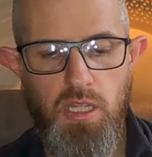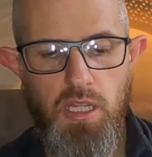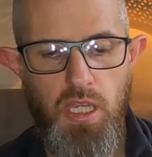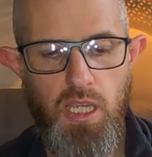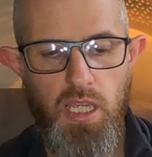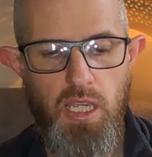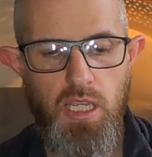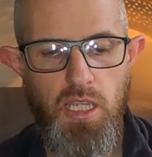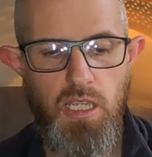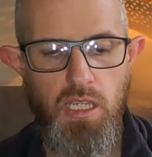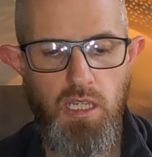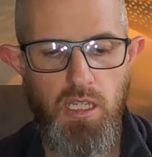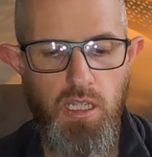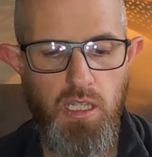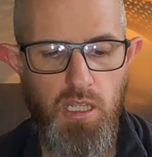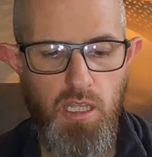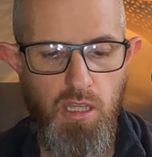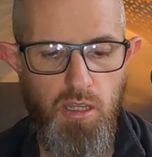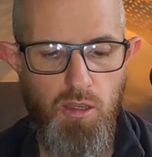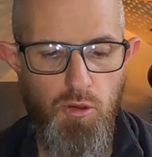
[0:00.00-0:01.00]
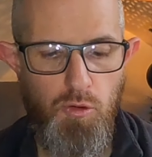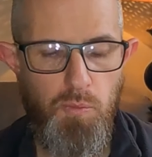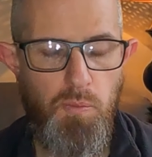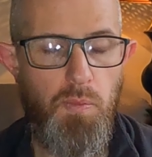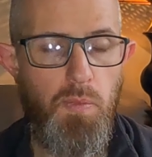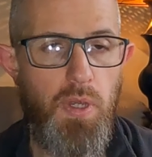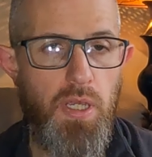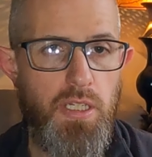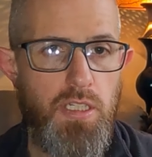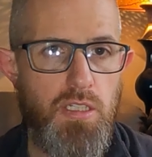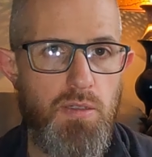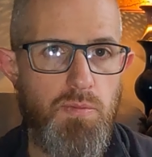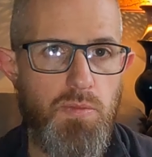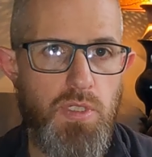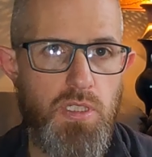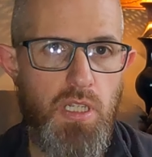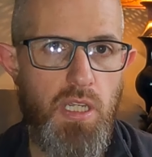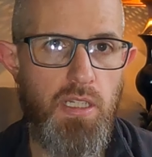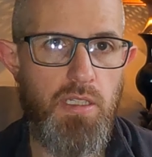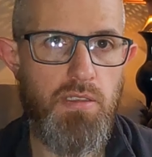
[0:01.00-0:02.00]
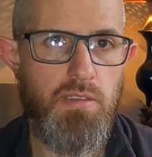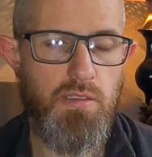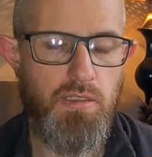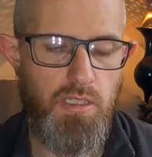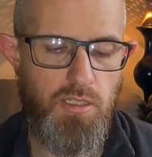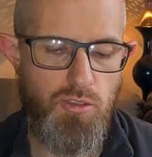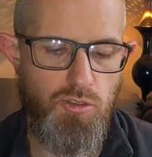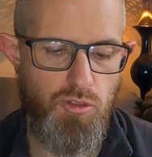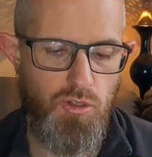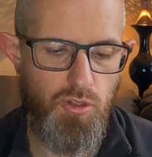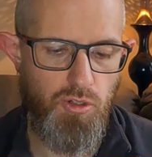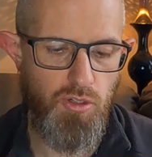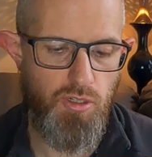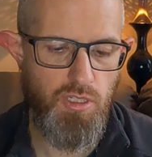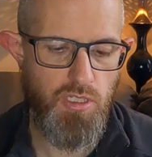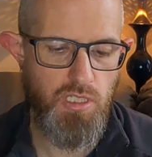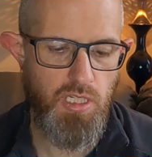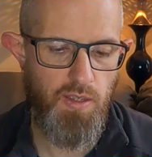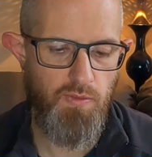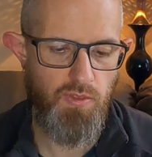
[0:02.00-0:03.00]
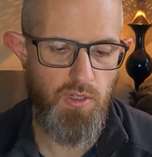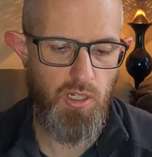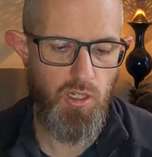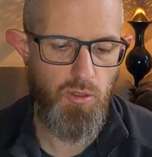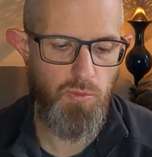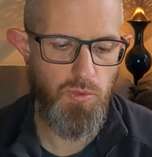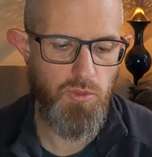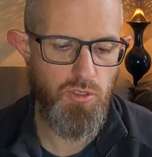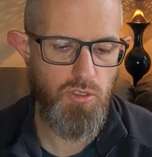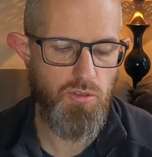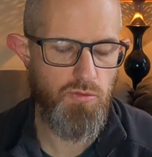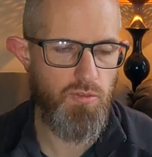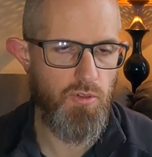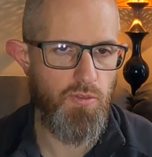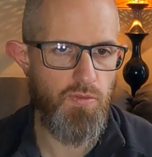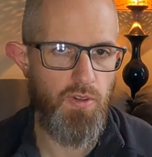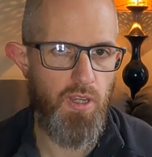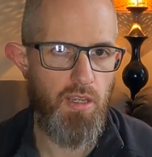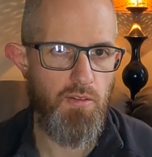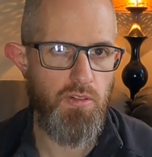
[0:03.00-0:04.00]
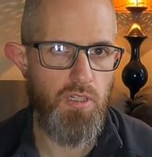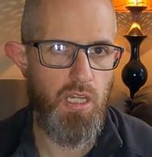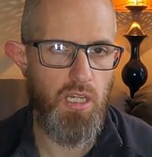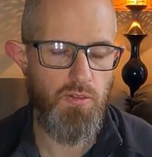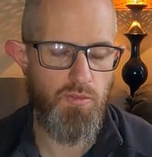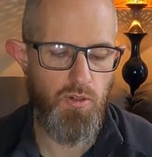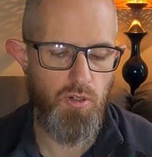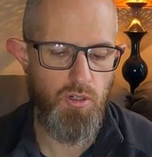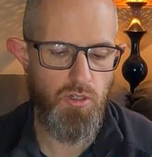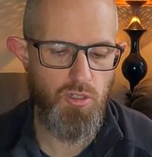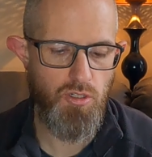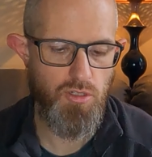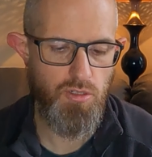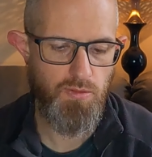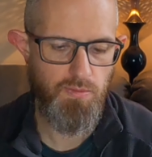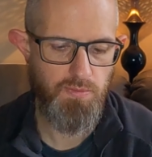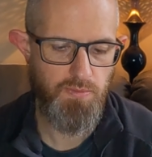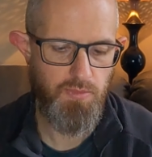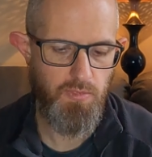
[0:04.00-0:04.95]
the medium setting is 270 lumens for 5.5 hours.